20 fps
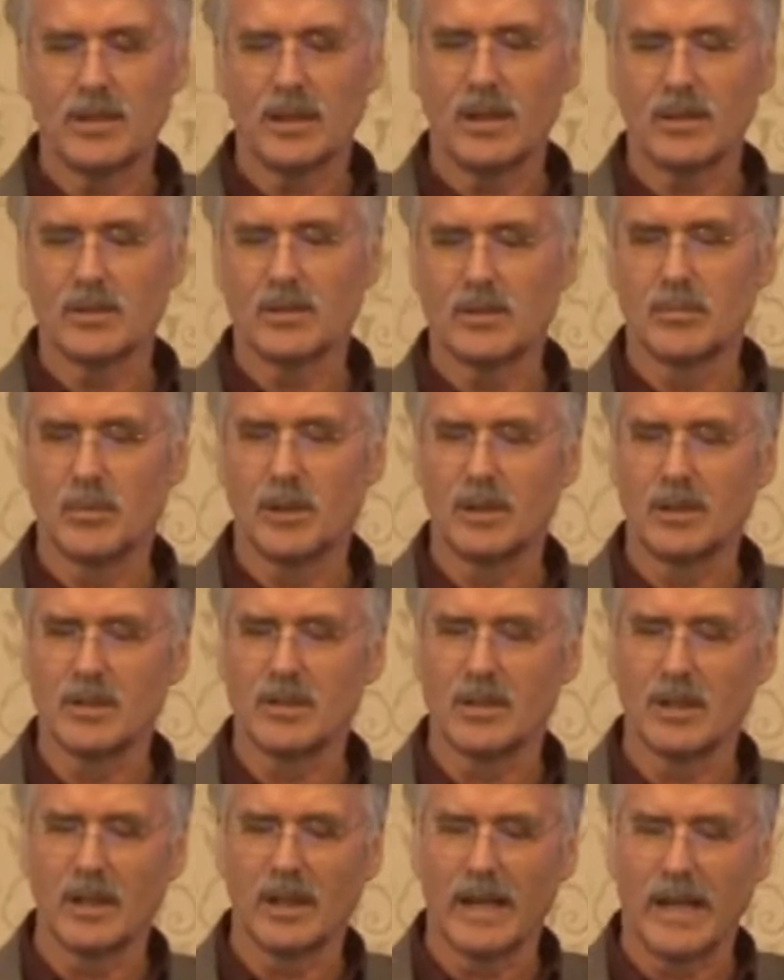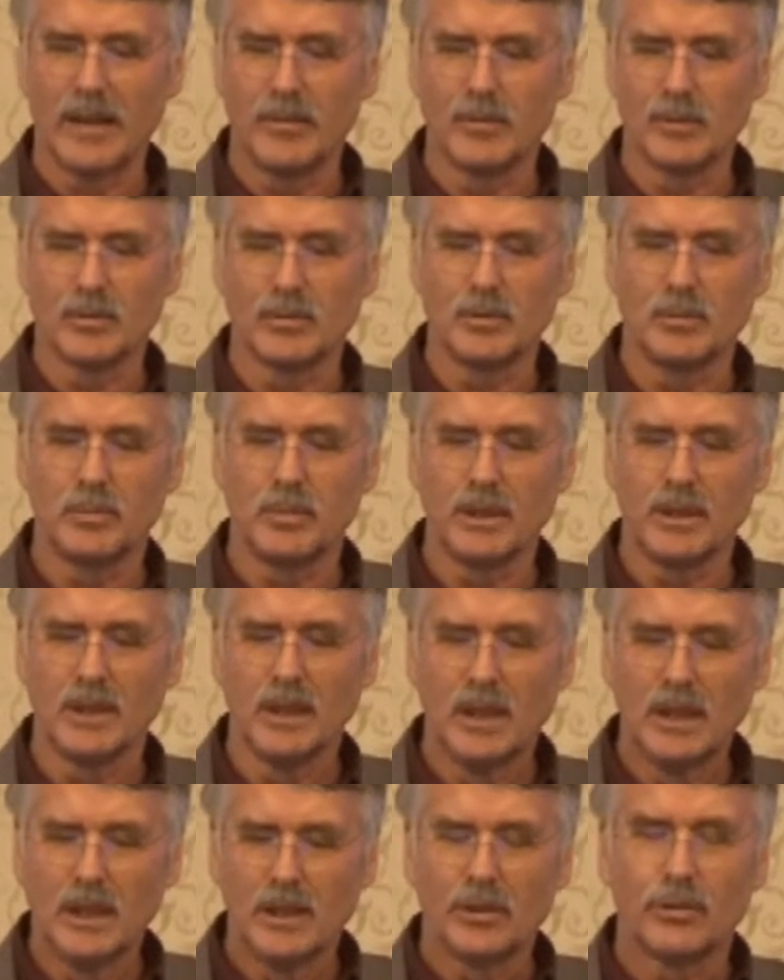the estimate is that lambda would be
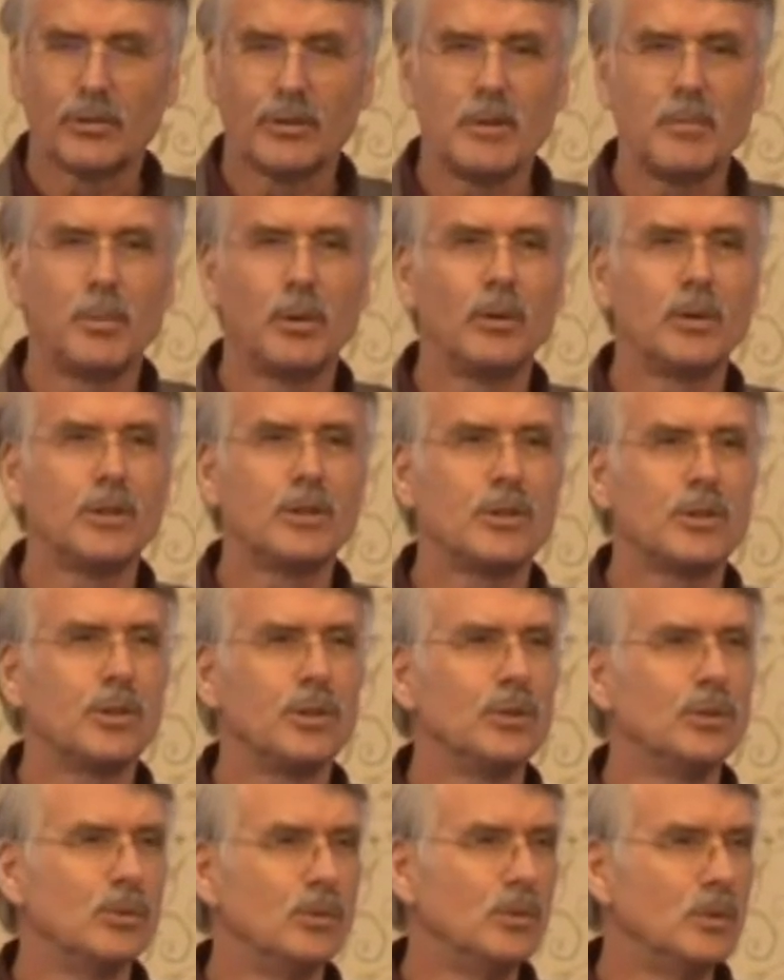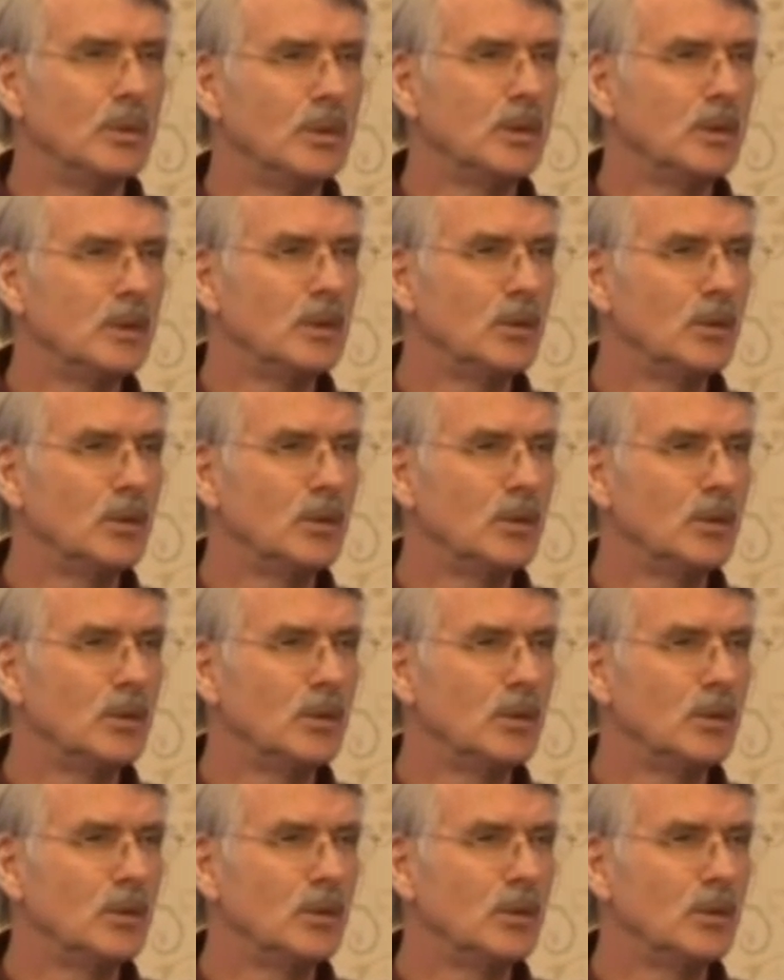3.2